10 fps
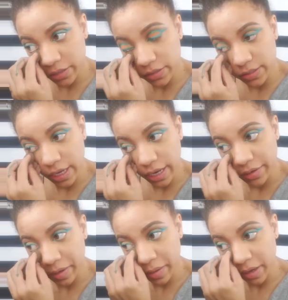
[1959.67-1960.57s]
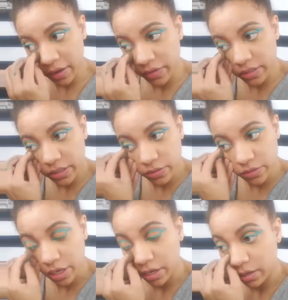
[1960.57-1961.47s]
I use eye cream every
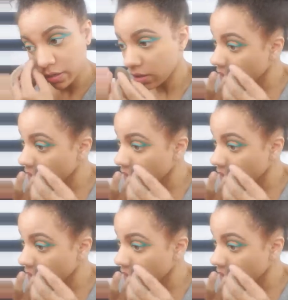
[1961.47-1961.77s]
single day.